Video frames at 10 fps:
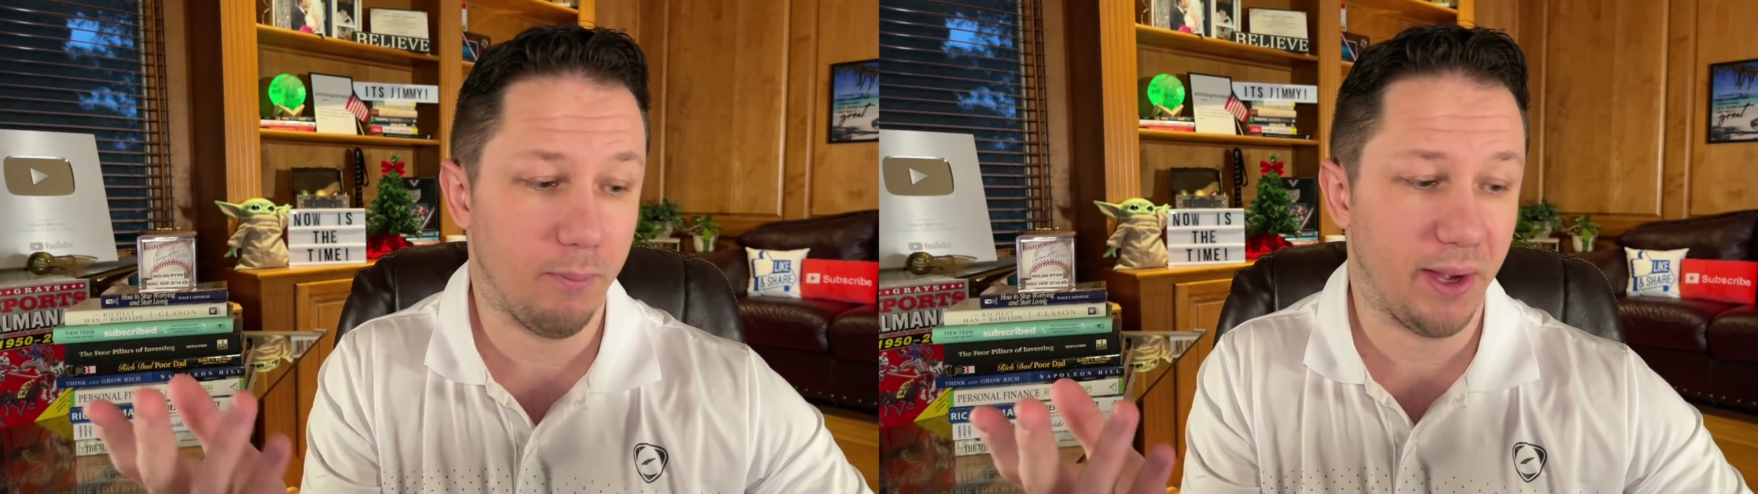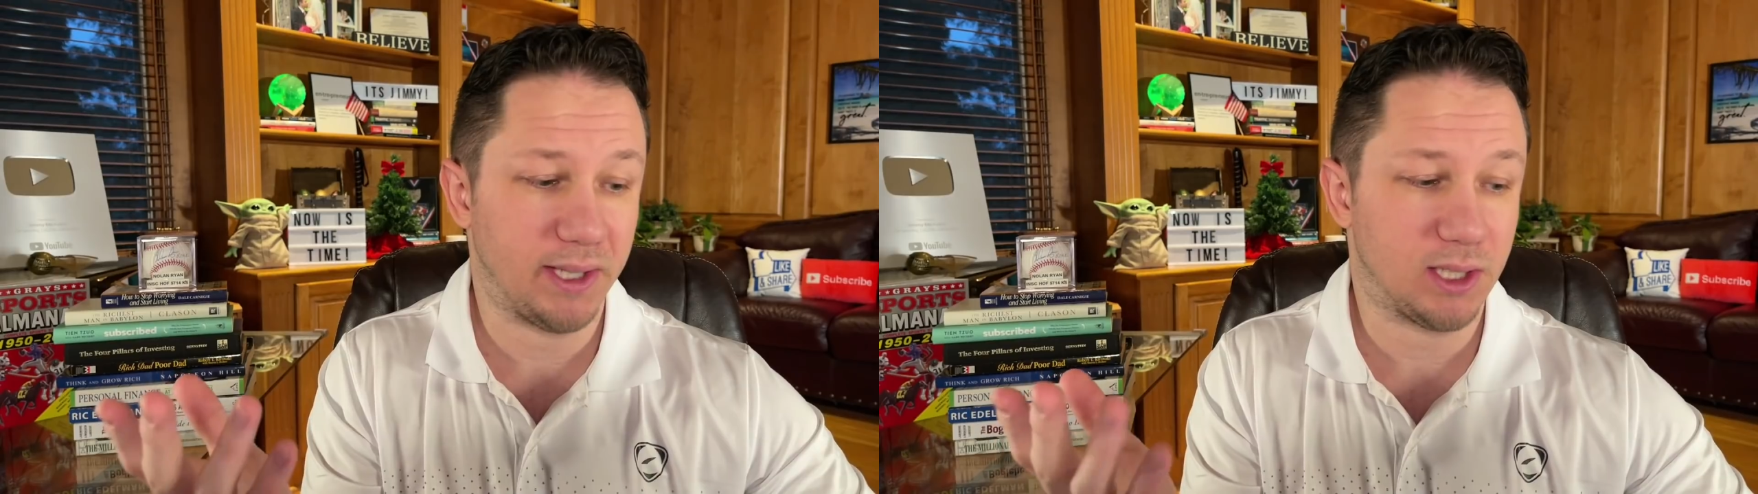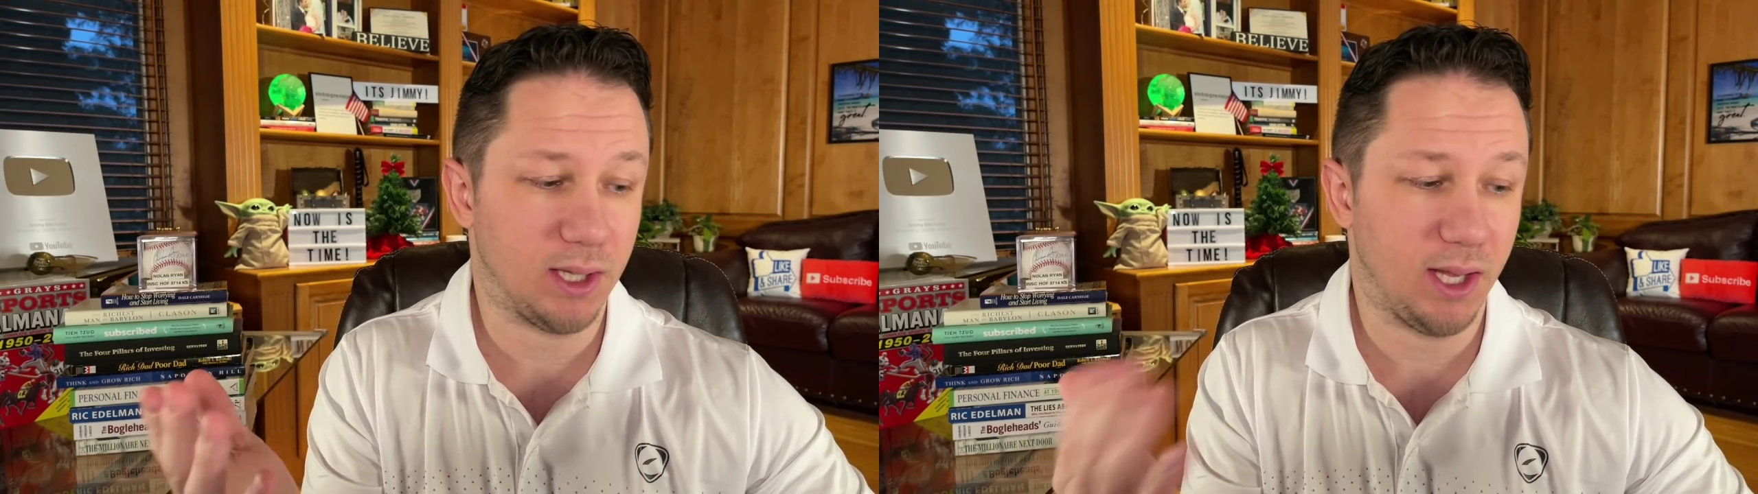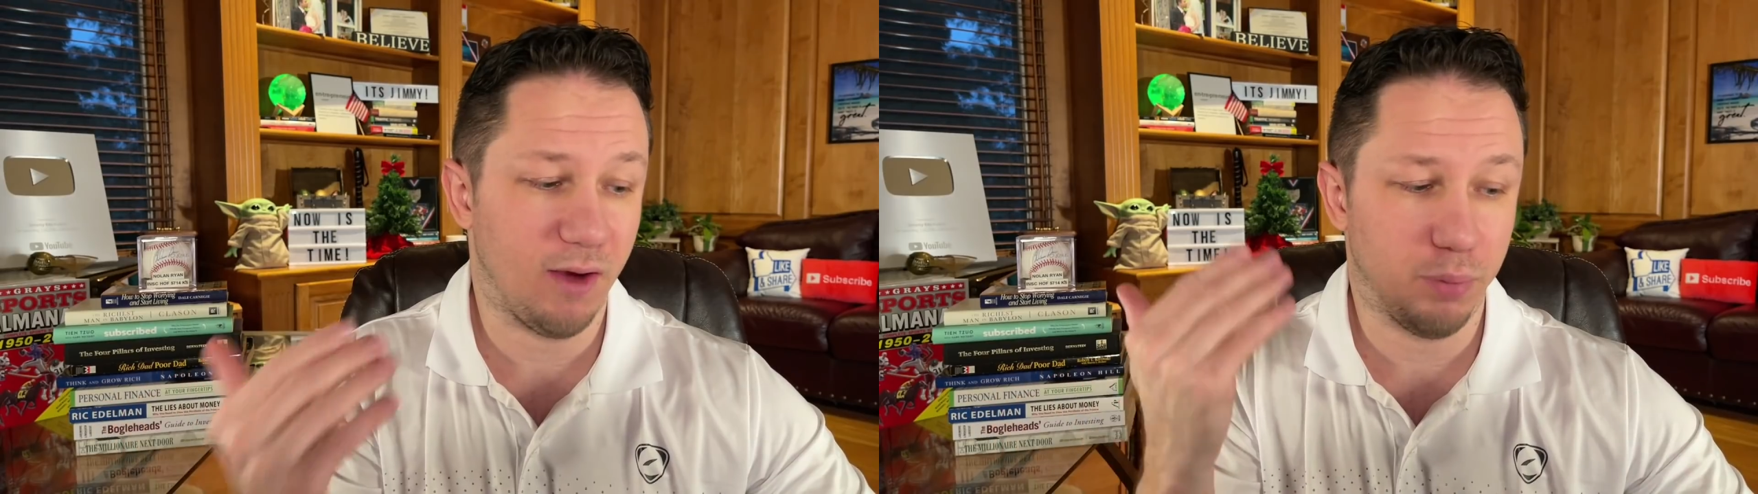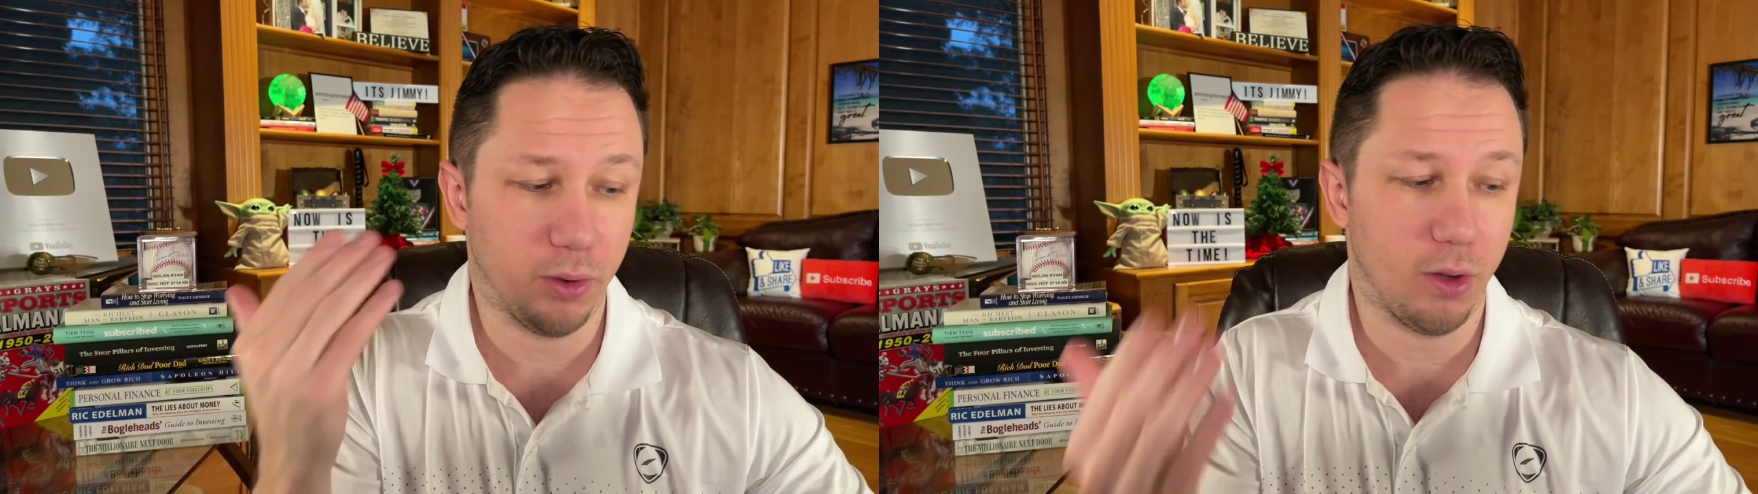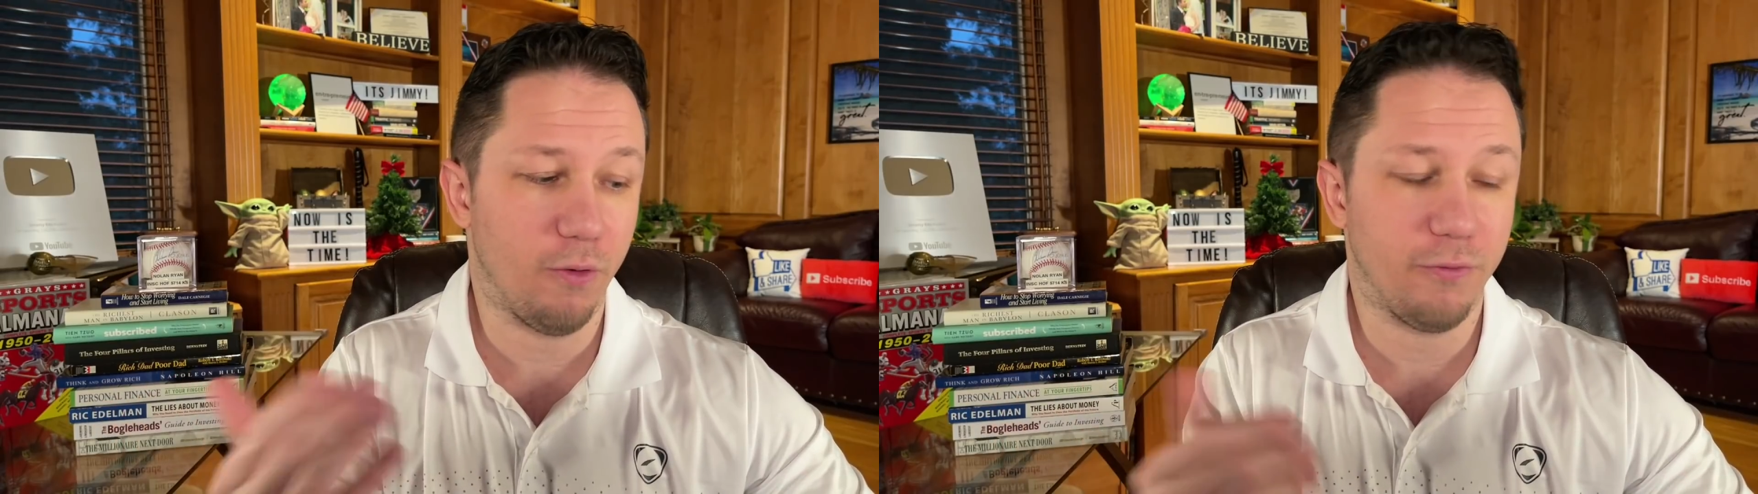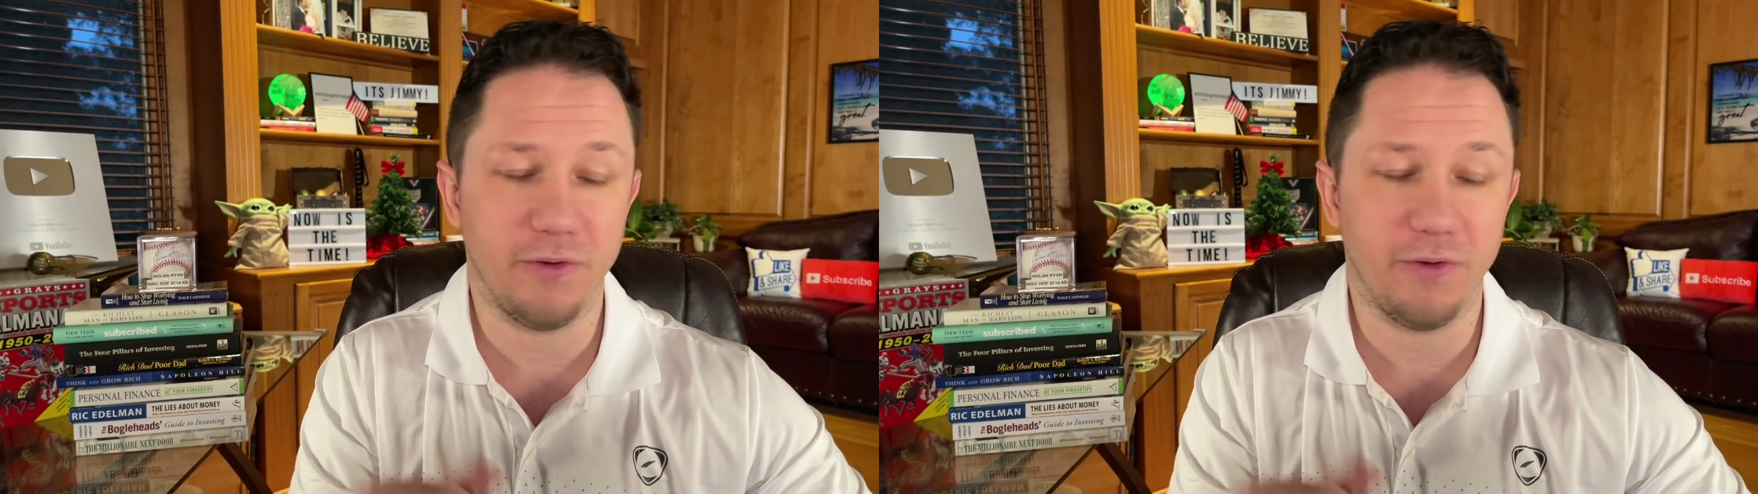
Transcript: basically a below